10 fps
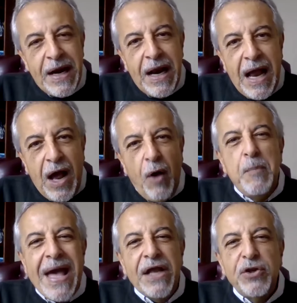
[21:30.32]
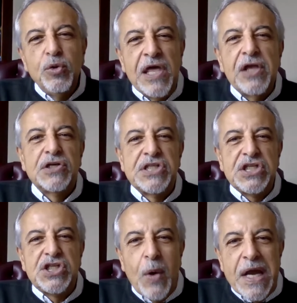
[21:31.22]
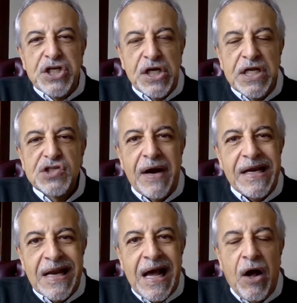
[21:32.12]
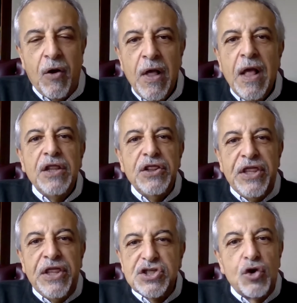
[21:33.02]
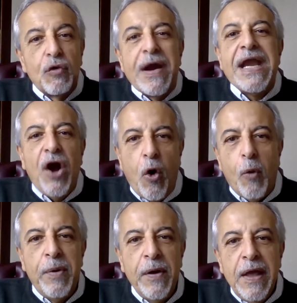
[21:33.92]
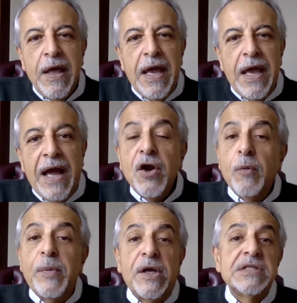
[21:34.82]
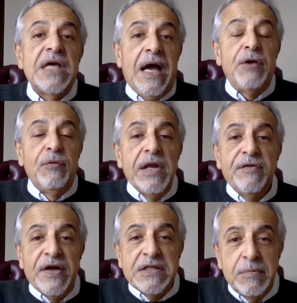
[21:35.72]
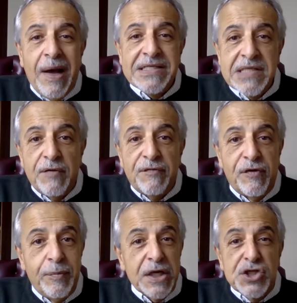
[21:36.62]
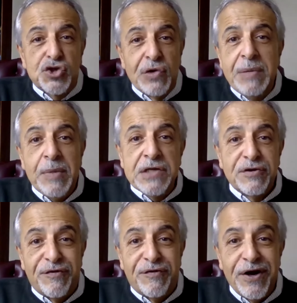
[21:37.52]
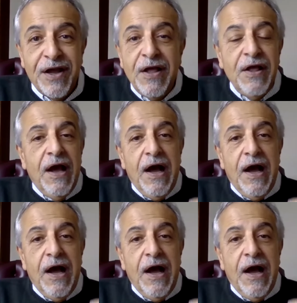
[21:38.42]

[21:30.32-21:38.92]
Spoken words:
no matter how bad you think your situation is right now, there's great hope. And I know because I reinvented myself from an extreme introvert